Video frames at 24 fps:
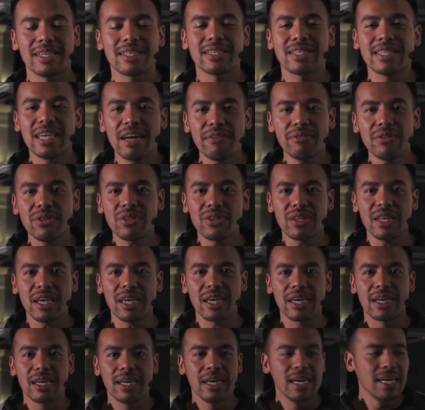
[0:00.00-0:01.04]
the seventh
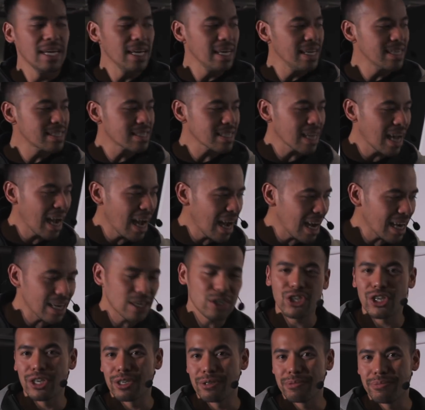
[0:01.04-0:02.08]
thing, is
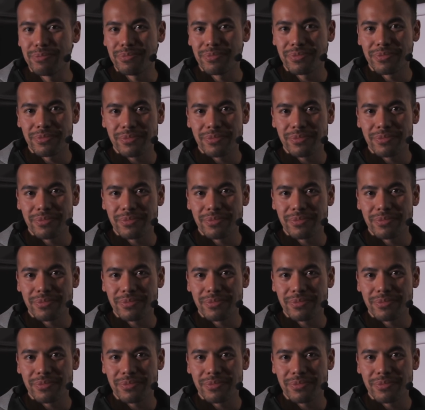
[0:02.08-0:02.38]
action.